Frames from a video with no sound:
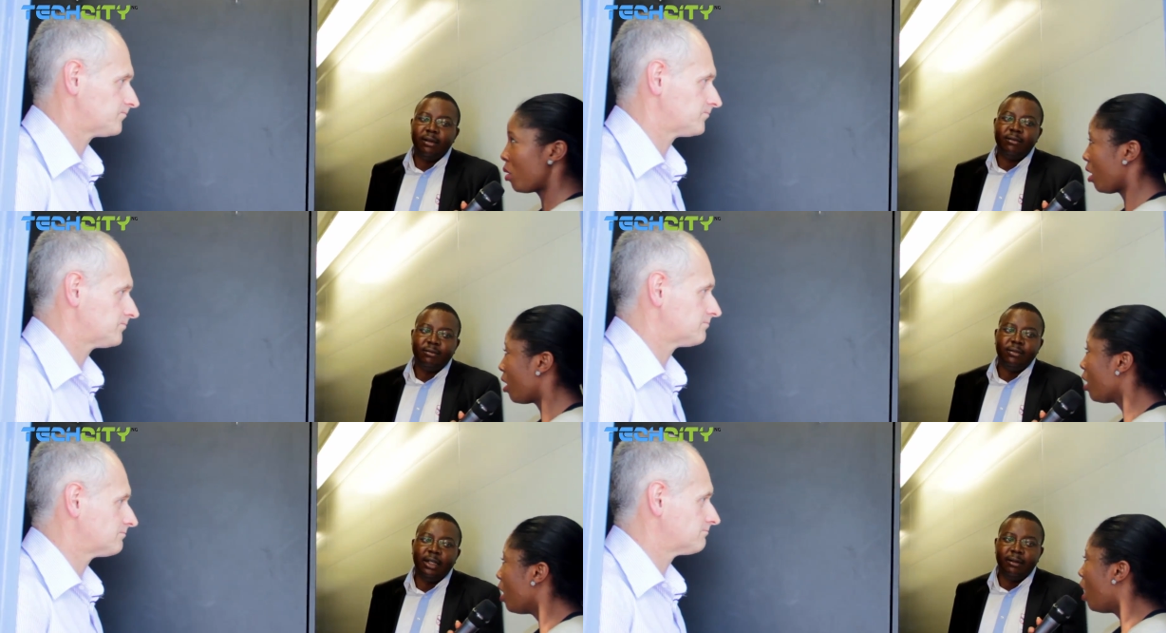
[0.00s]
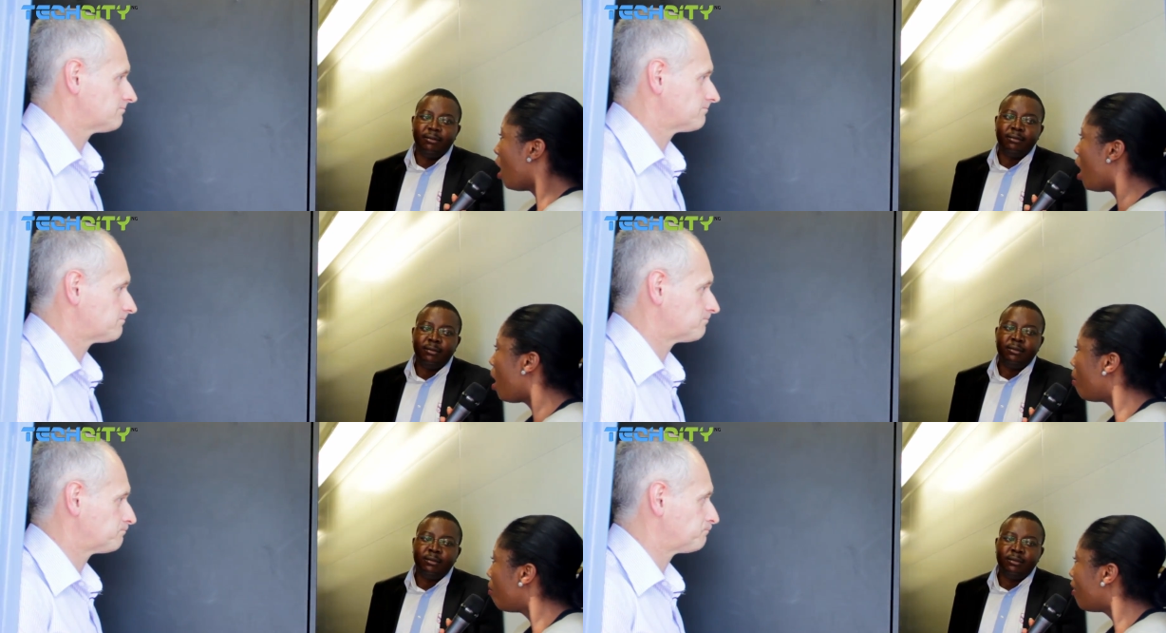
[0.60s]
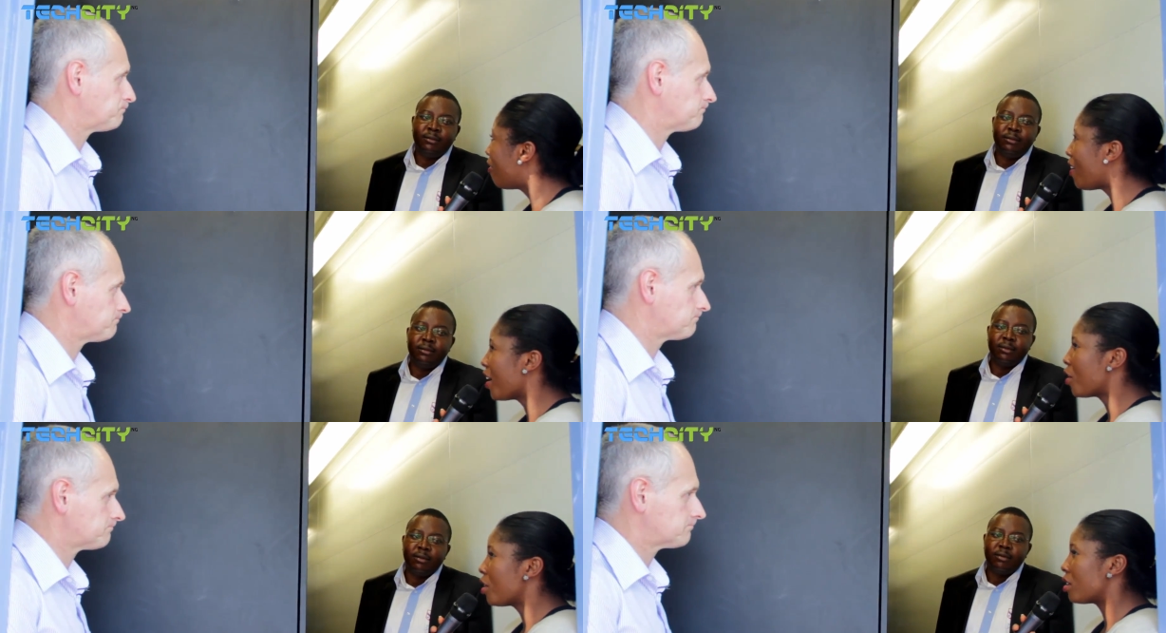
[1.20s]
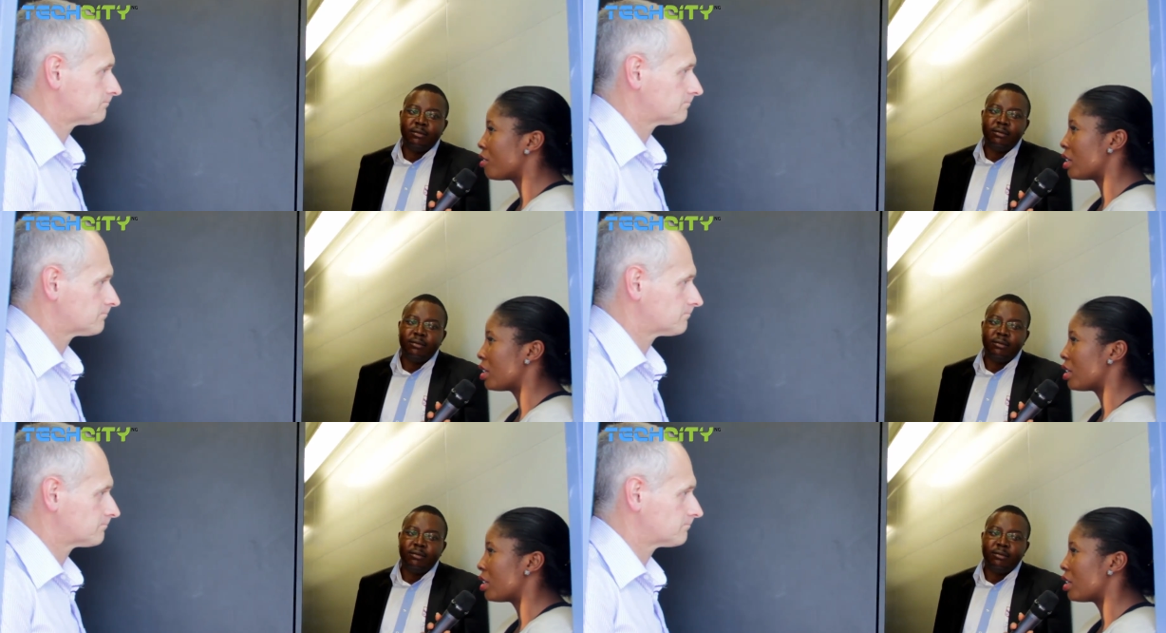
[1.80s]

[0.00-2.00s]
Speaker 1: Okay. Fire